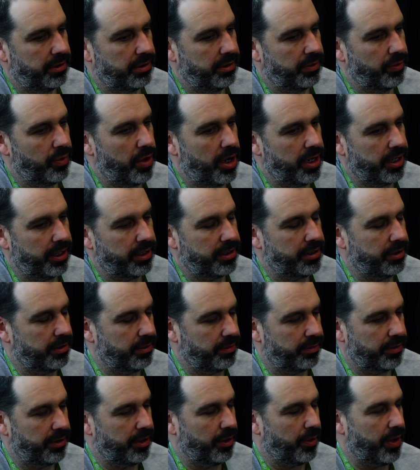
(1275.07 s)
wanting
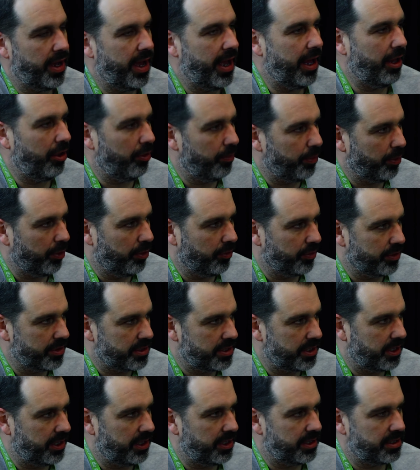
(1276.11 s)
to help
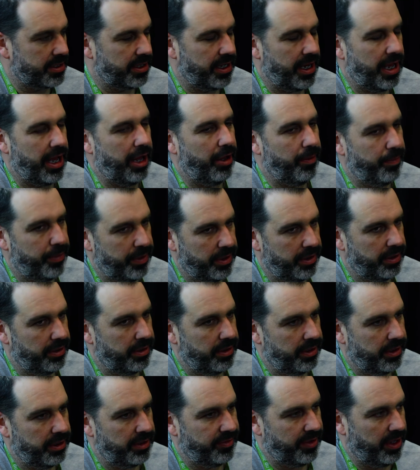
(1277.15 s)
overseas and help in
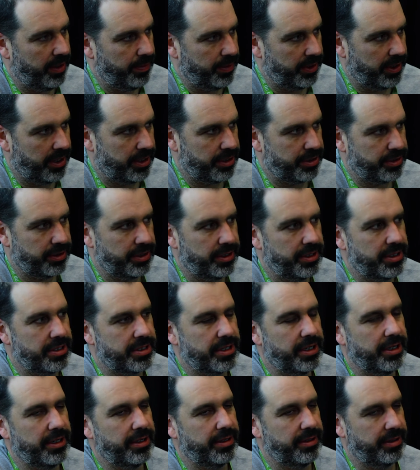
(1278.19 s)
developing countries,
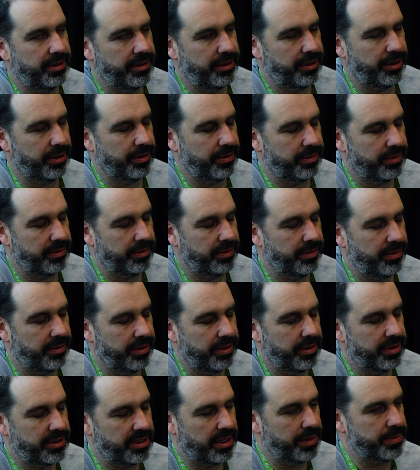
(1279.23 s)
and
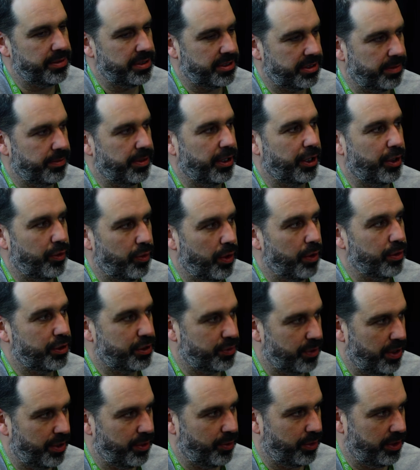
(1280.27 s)
sometimes it's a big quotes
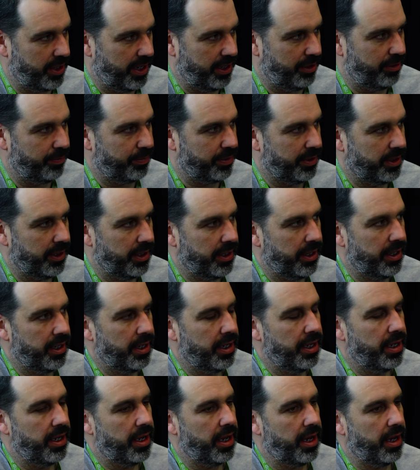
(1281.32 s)
around the word help.
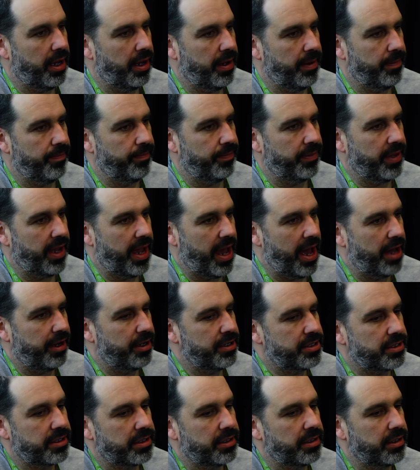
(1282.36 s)
How
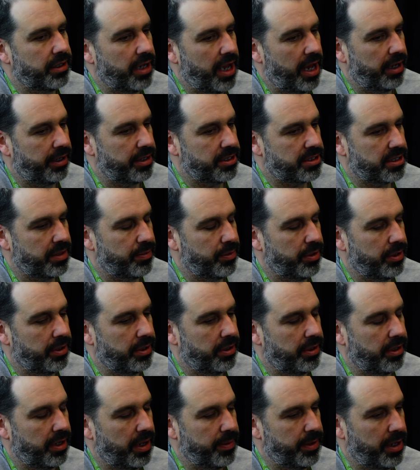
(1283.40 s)
does someone?
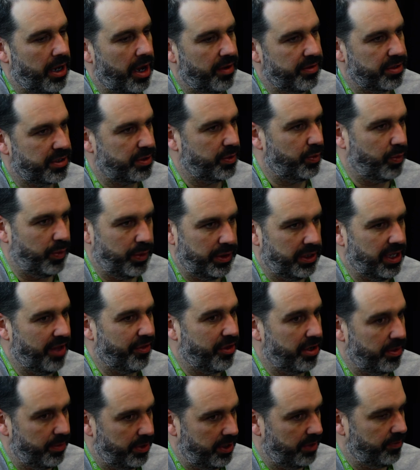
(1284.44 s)
I mean, obviously we'd love
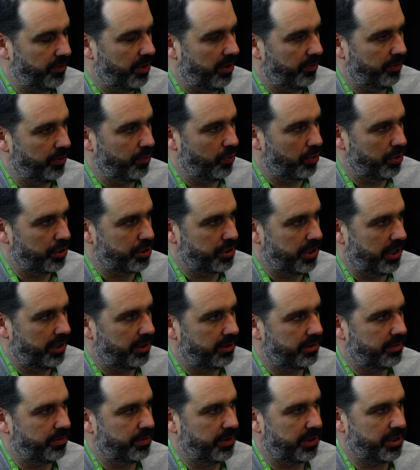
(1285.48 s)
them to be involved in War
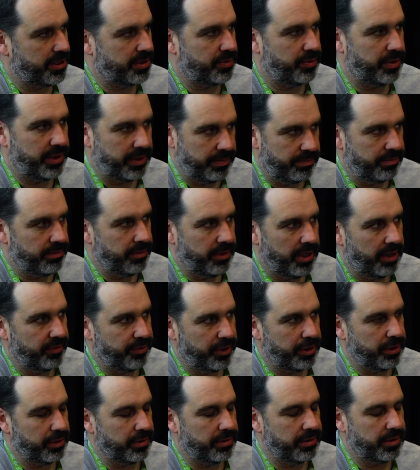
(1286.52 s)
Child because we love
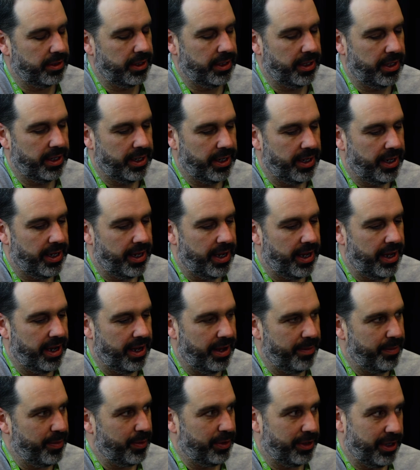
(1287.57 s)
you.
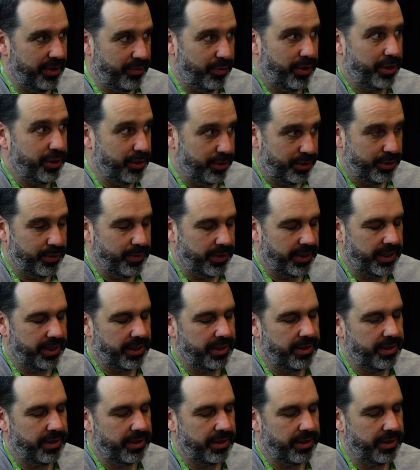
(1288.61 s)
And we love what you're doing.